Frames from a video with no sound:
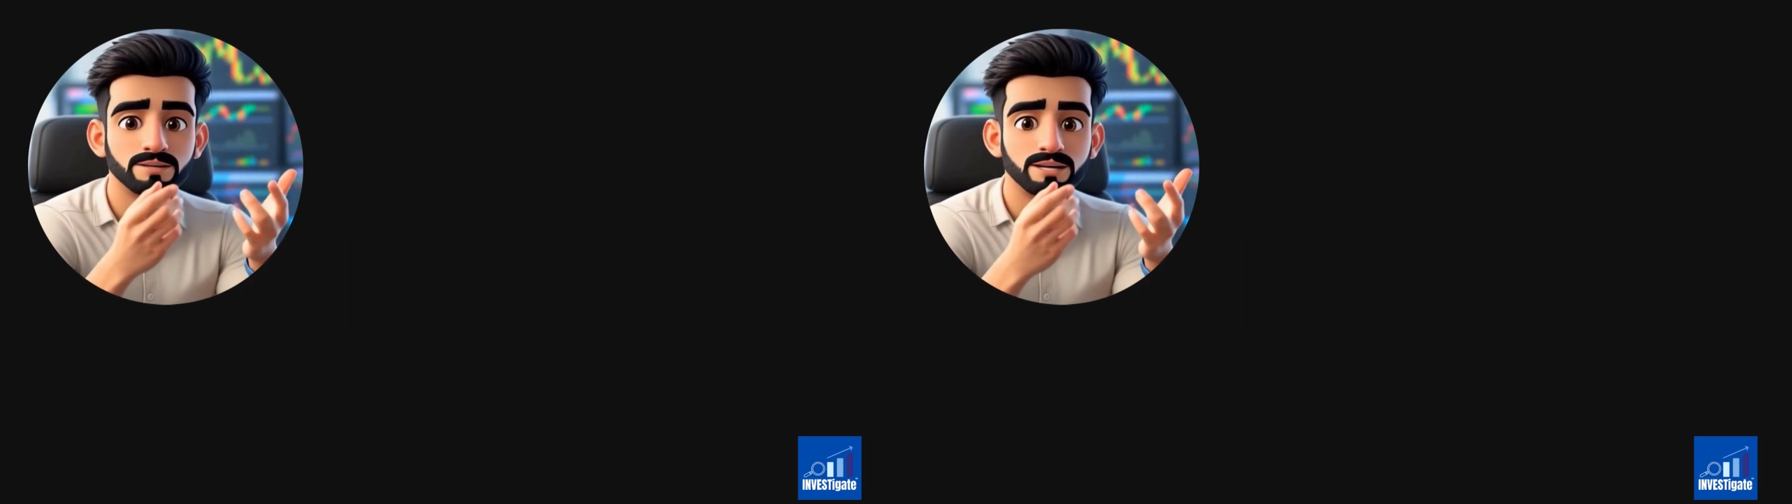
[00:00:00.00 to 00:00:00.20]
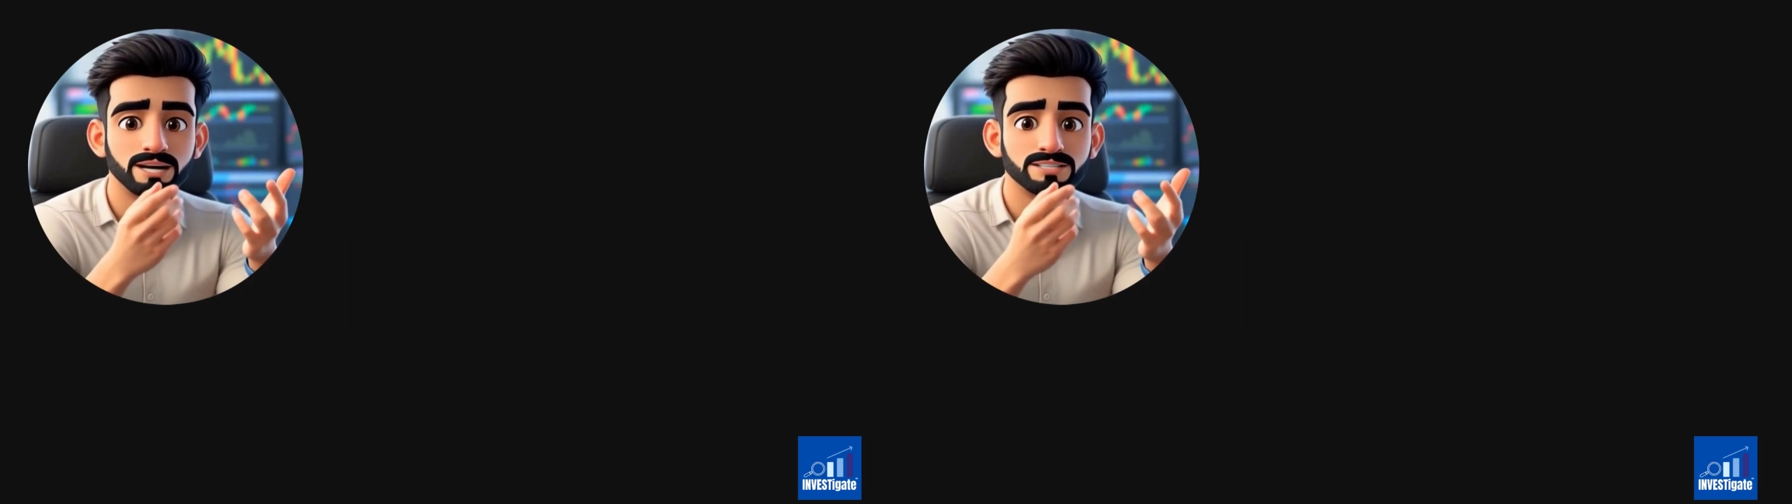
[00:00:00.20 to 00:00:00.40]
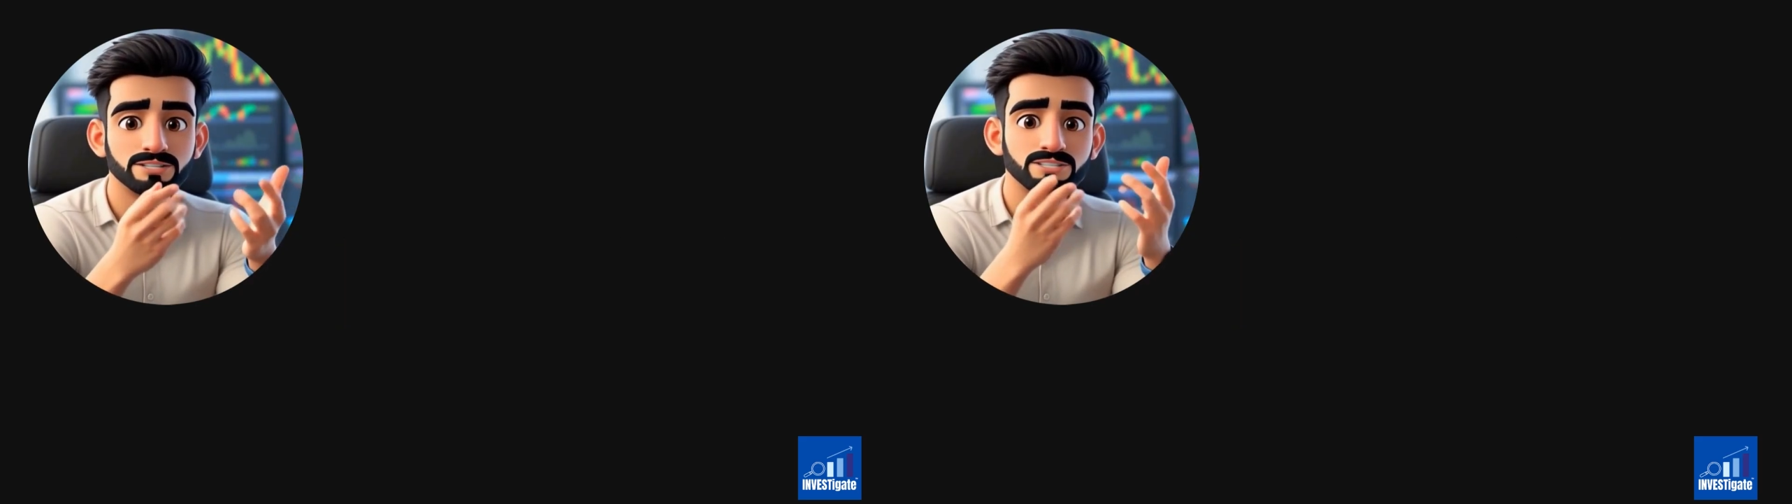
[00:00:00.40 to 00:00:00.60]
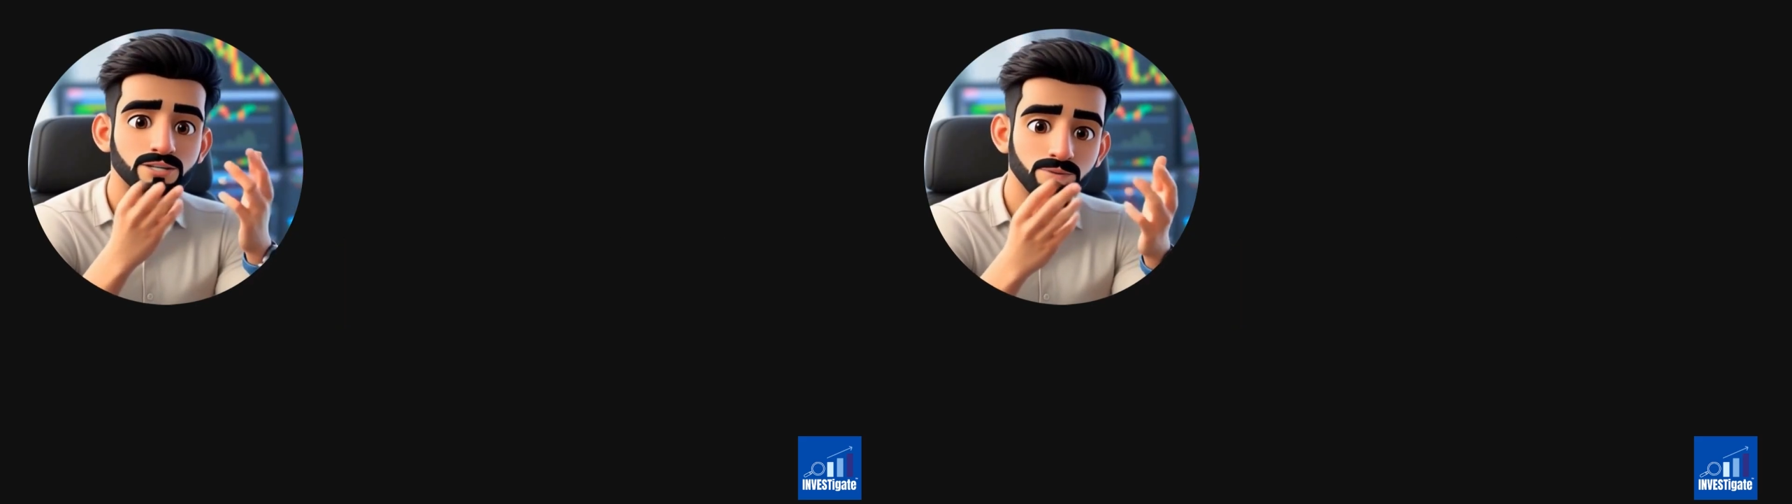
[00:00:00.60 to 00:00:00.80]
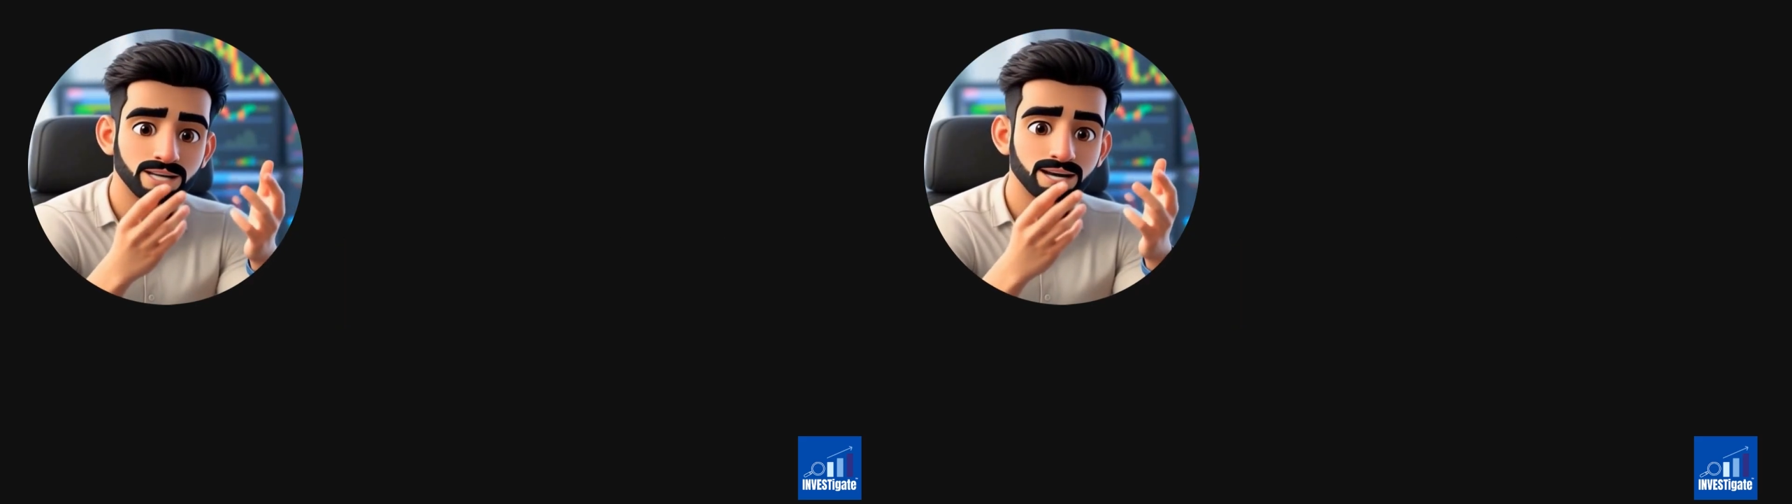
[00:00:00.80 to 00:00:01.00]
Nice to see
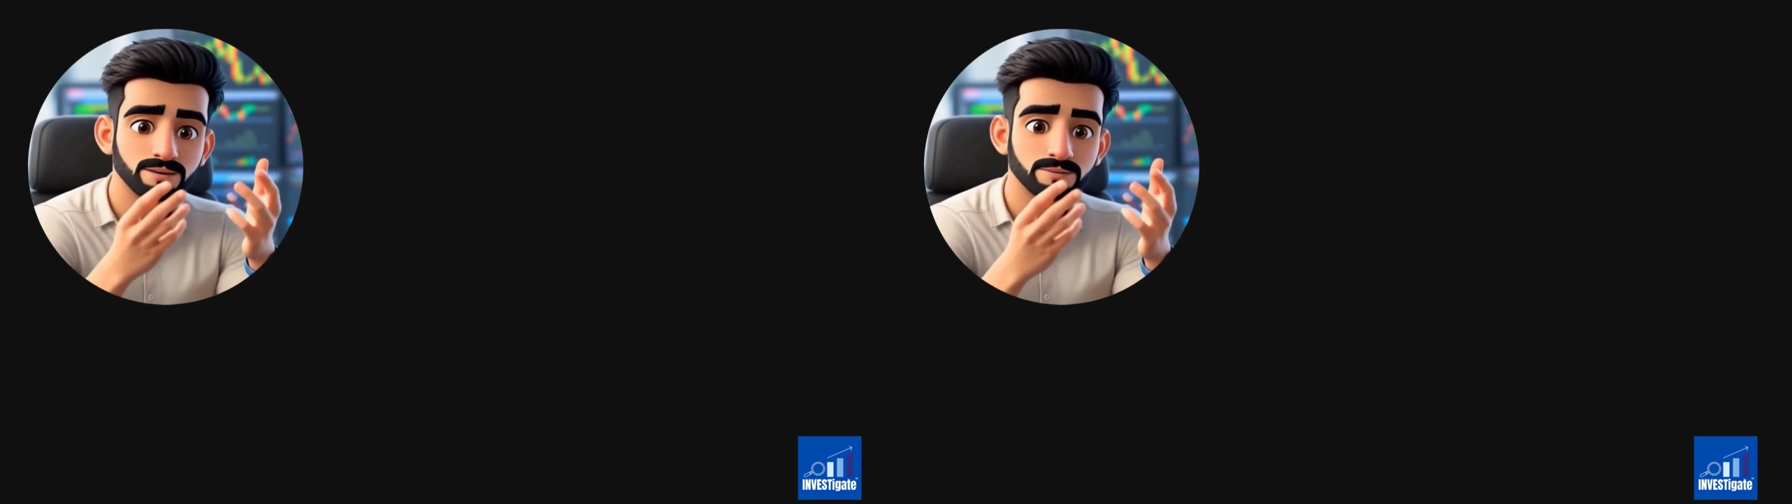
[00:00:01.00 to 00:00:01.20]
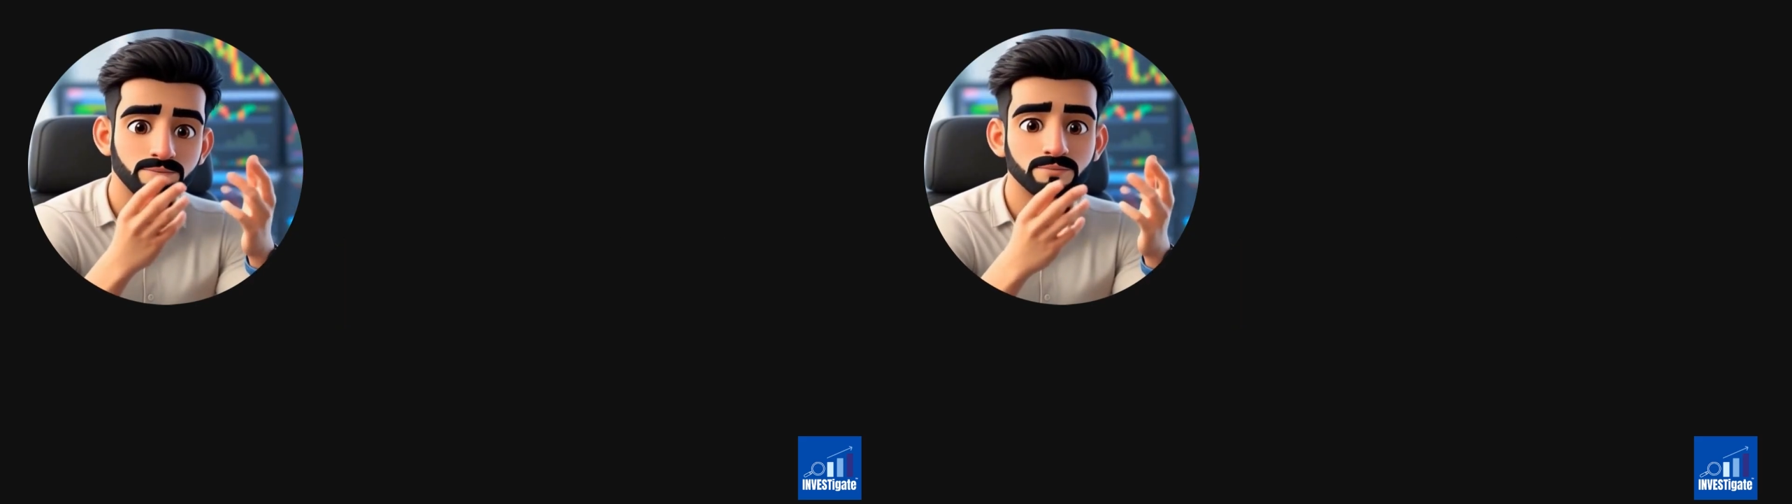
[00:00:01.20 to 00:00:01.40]
you again.